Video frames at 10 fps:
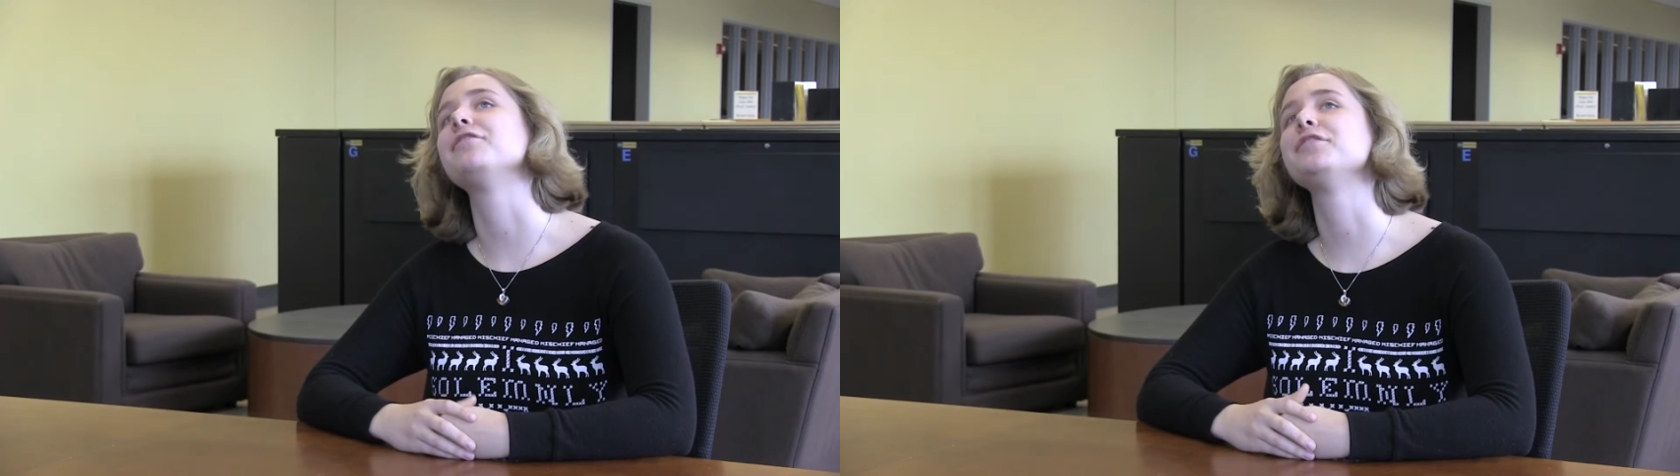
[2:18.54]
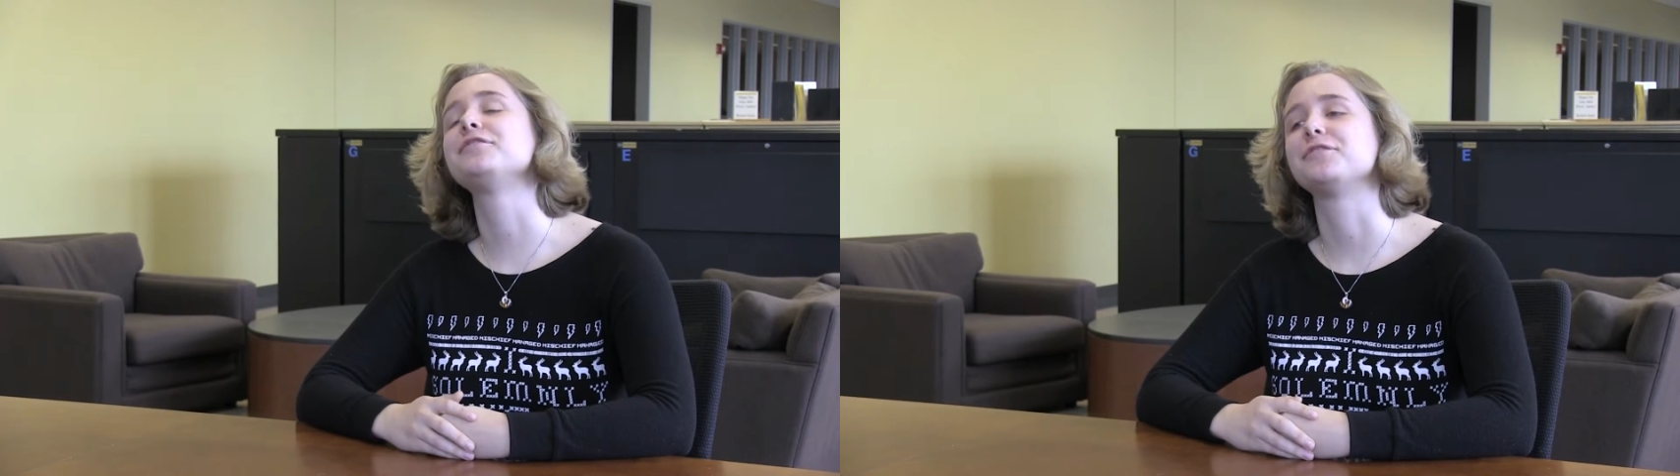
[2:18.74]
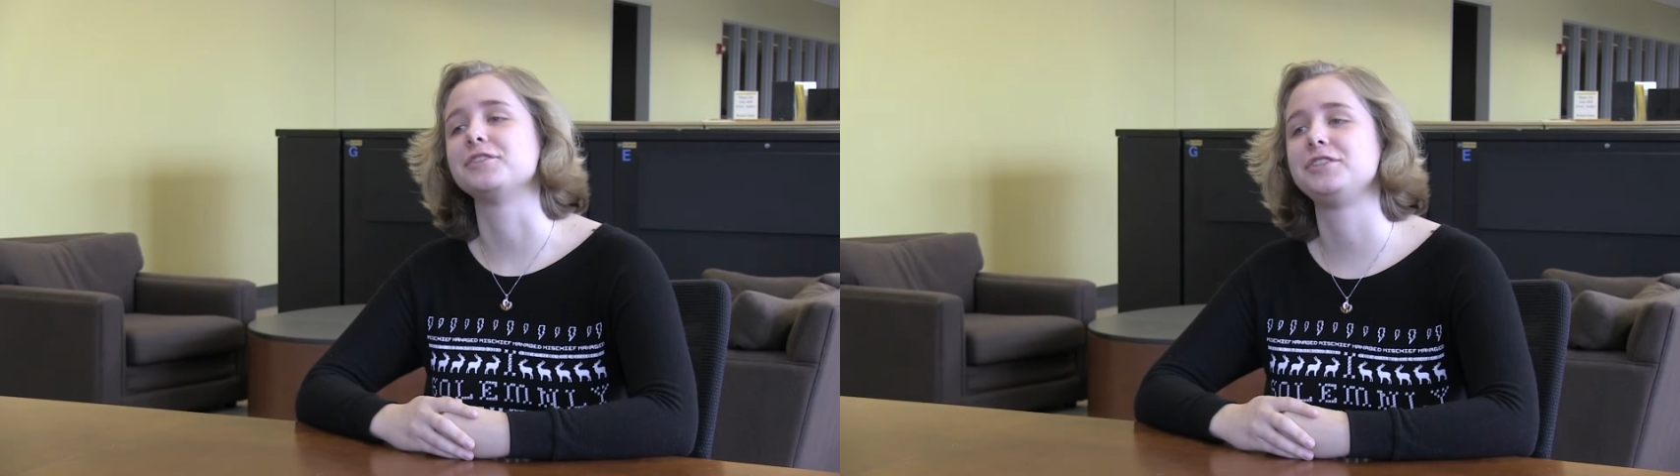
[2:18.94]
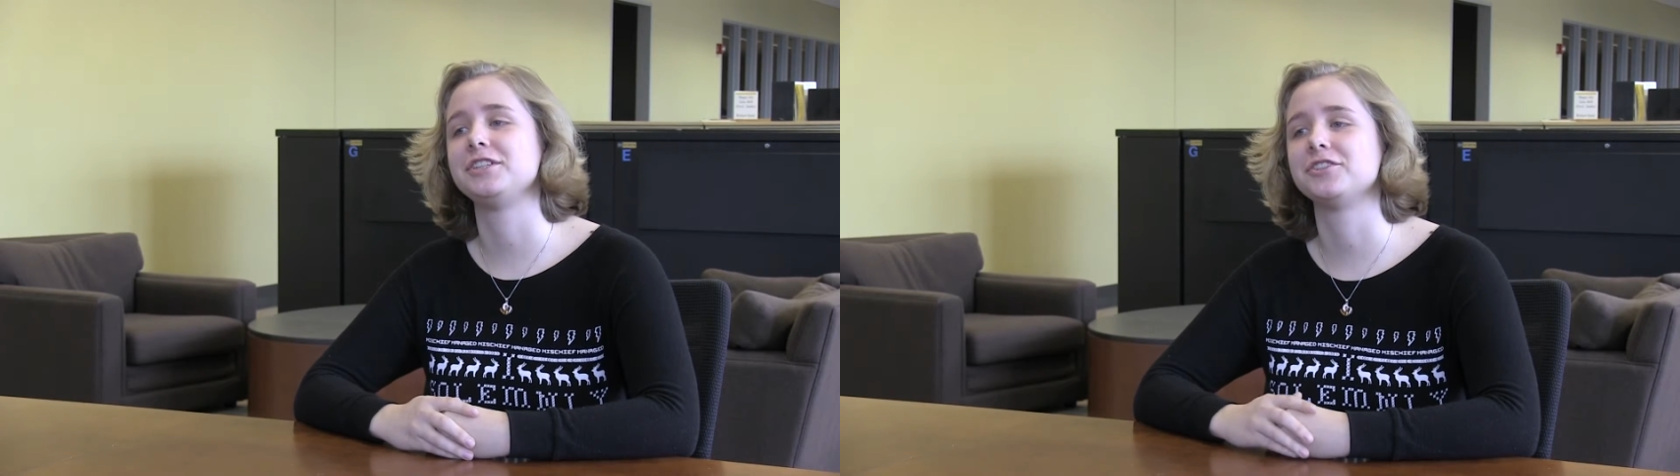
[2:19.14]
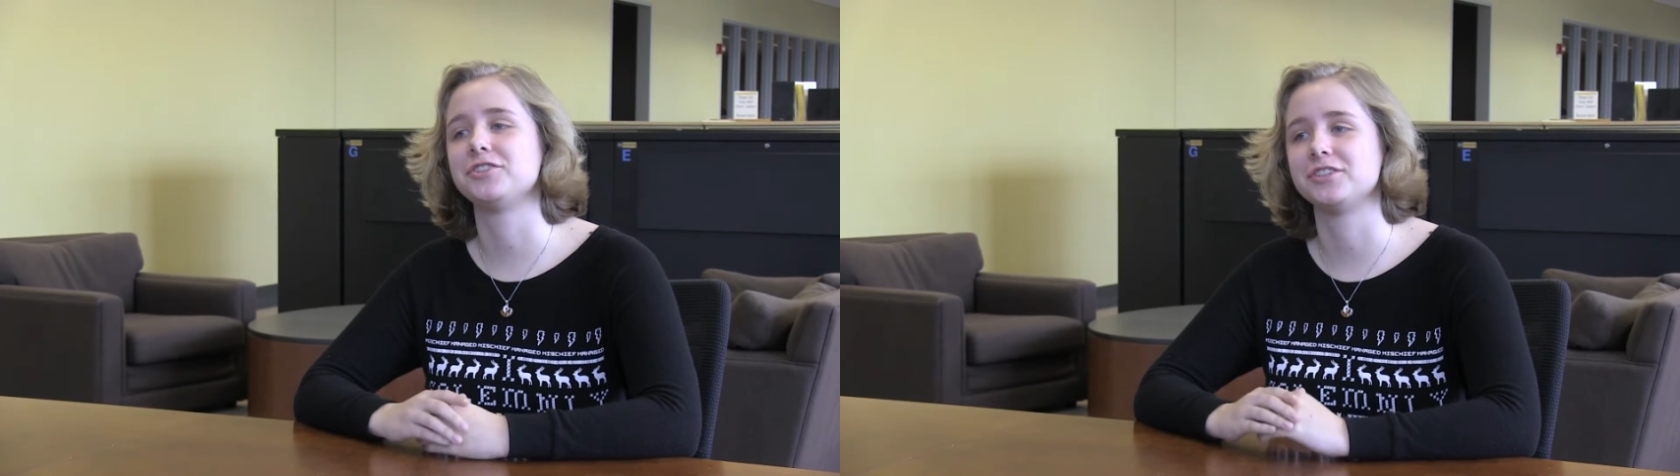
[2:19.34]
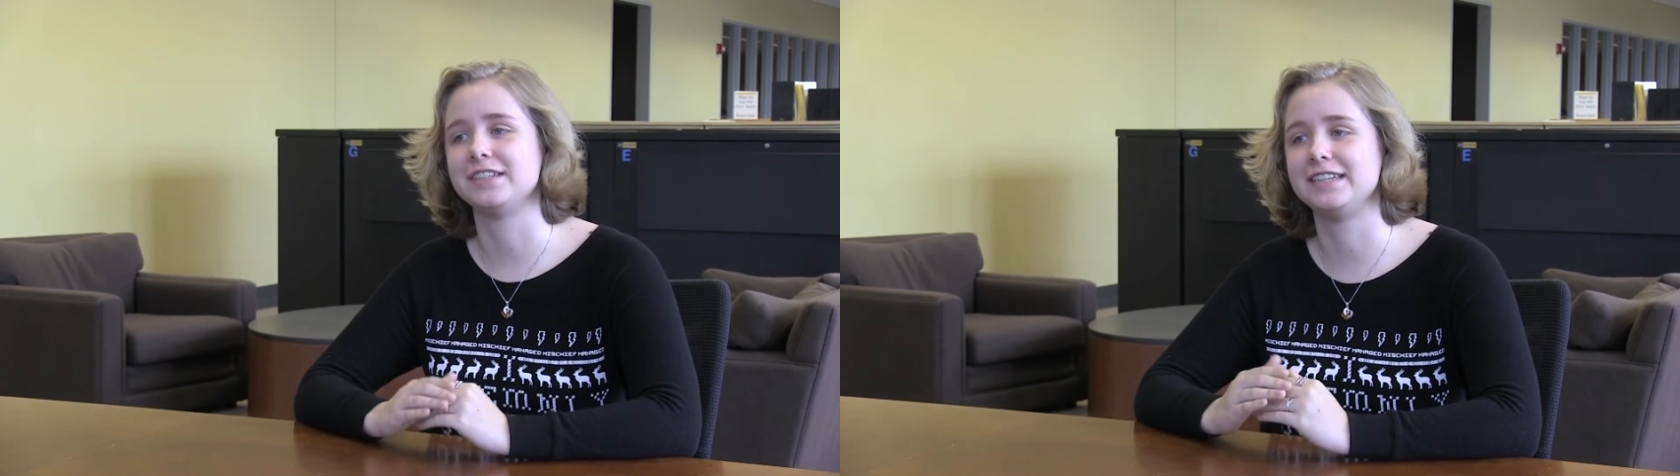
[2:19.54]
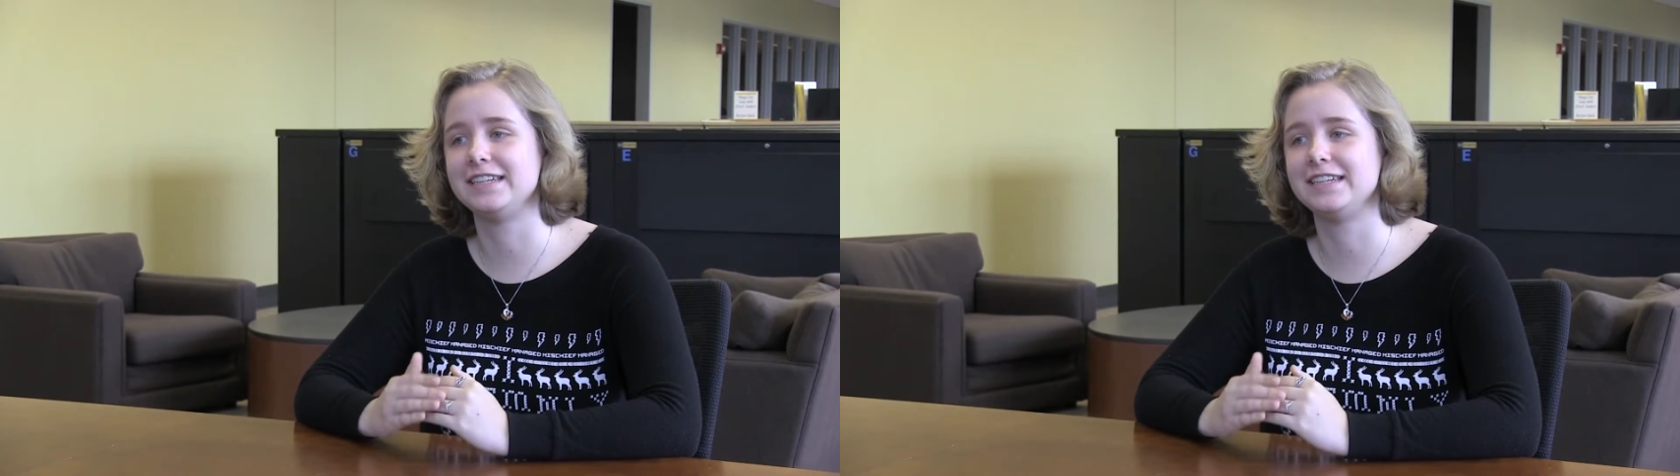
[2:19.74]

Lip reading: every first year should